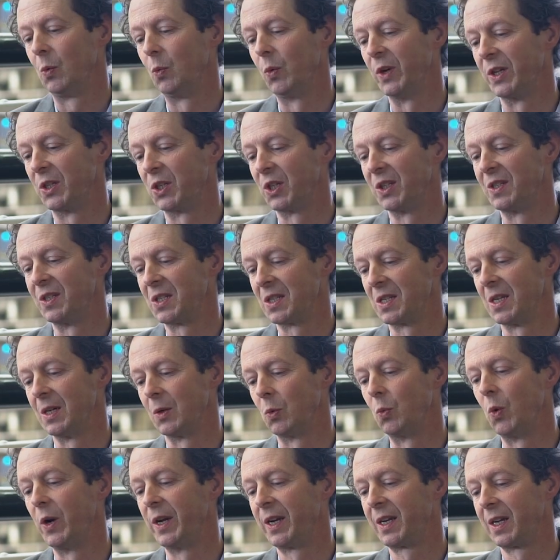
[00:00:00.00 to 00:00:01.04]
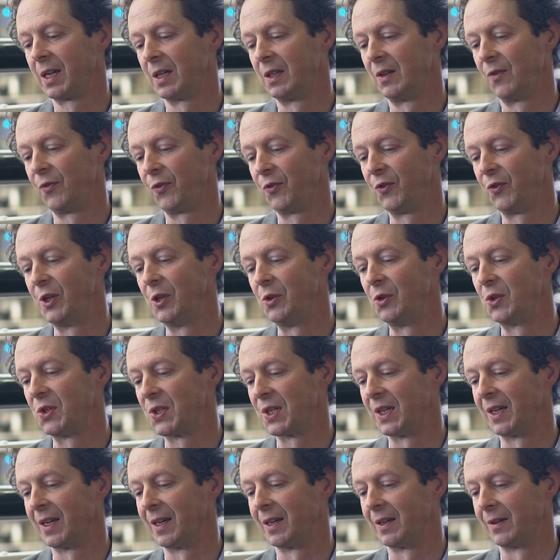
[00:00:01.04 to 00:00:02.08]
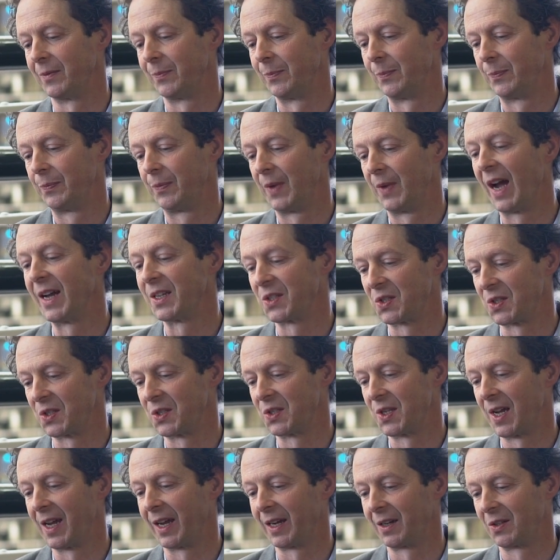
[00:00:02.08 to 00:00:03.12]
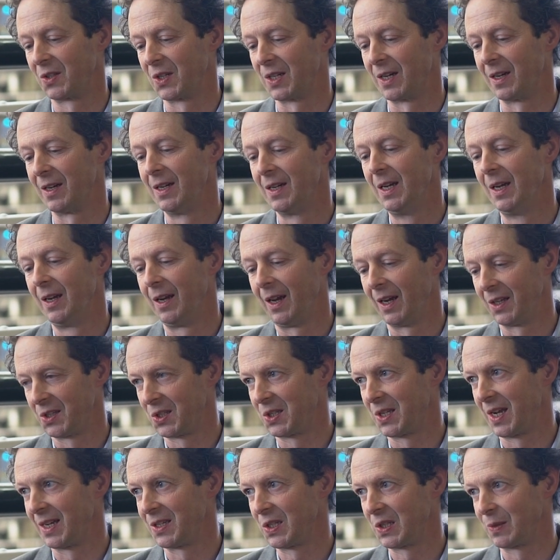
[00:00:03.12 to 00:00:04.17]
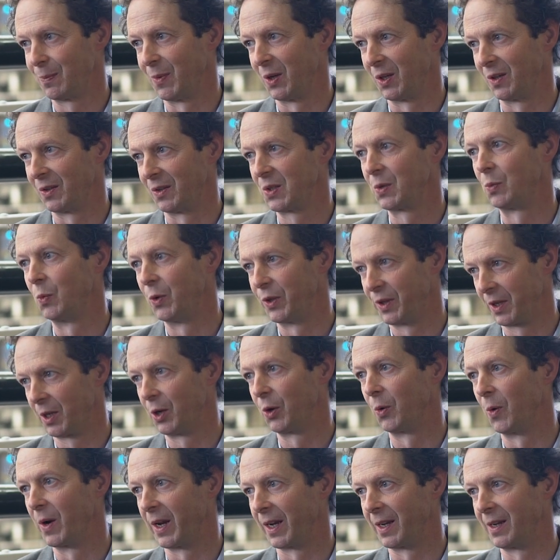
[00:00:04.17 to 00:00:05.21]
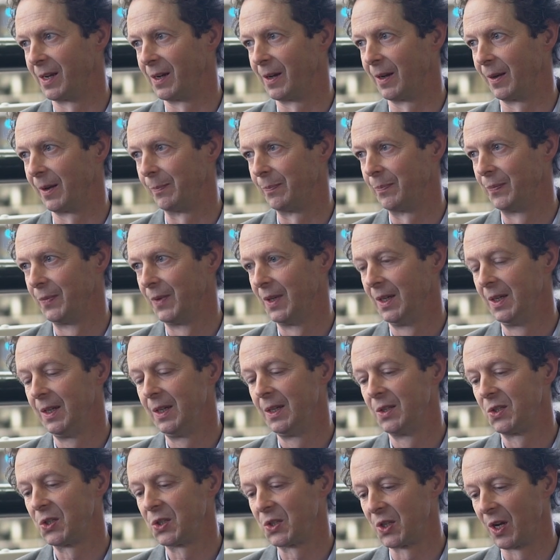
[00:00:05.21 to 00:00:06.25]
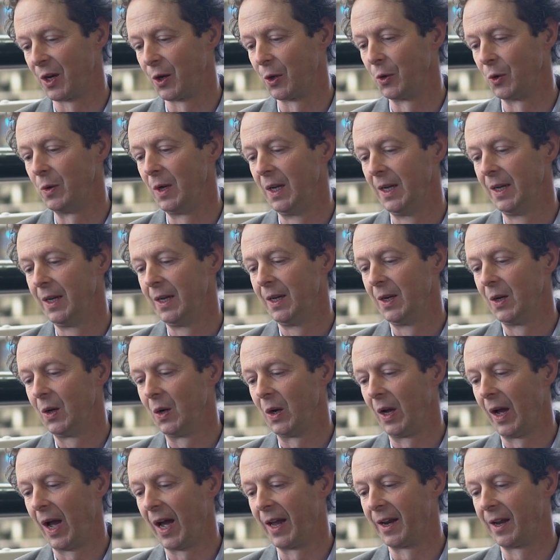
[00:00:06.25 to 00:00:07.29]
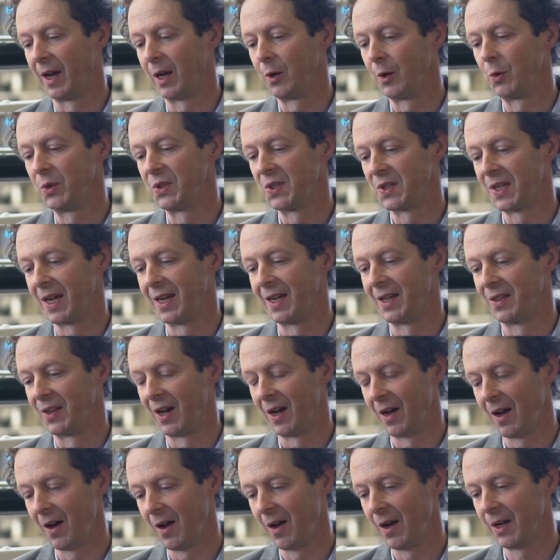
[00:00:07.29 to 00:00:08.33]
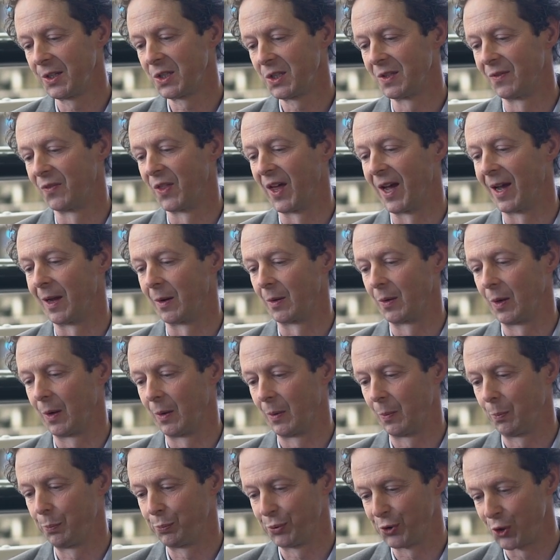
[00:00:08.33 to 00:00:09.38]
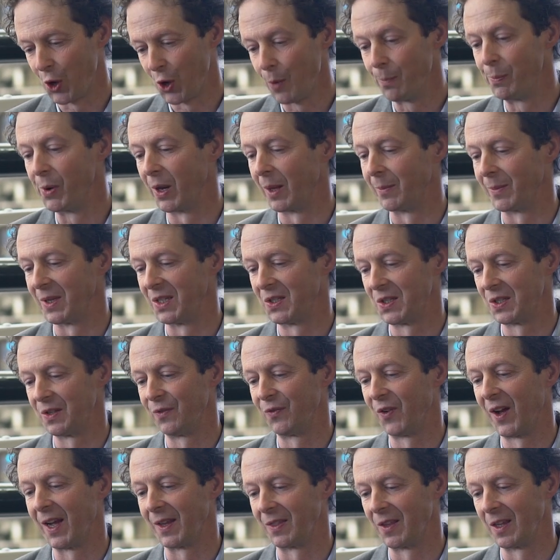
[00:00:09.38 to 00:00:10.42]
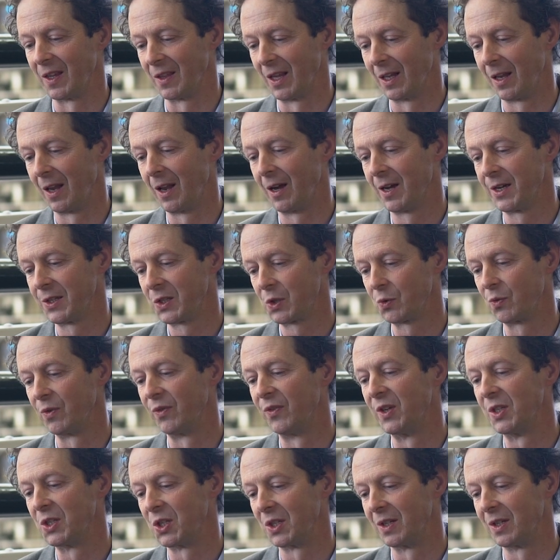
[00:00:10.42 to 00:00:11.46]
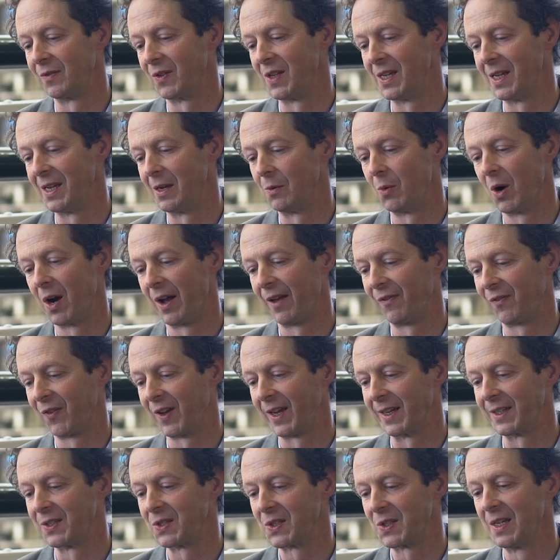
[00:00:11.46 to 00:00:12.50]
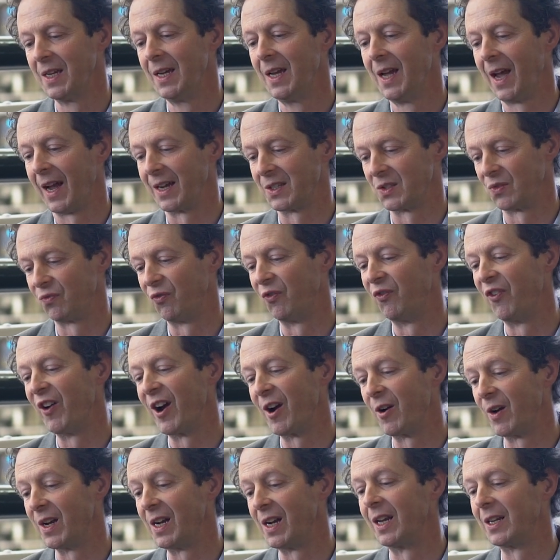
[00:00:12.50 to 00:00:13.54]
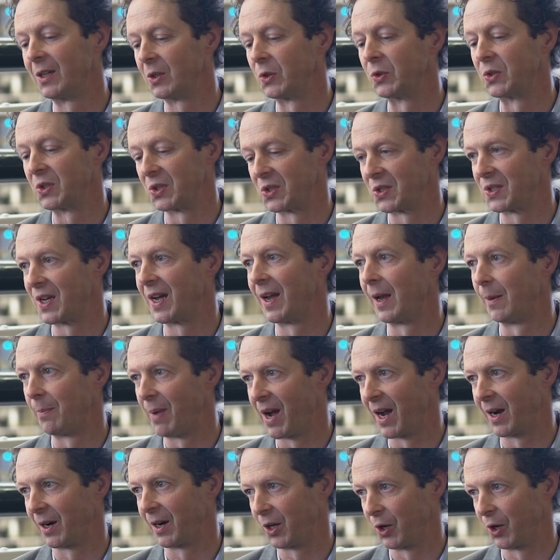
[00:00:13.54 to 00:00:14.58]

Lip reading: which is that we're confusing, as a sector, assessment with curriculum. So, and I would say at the heart of that problem is the fact that the last revision of the EYFS has very little to say about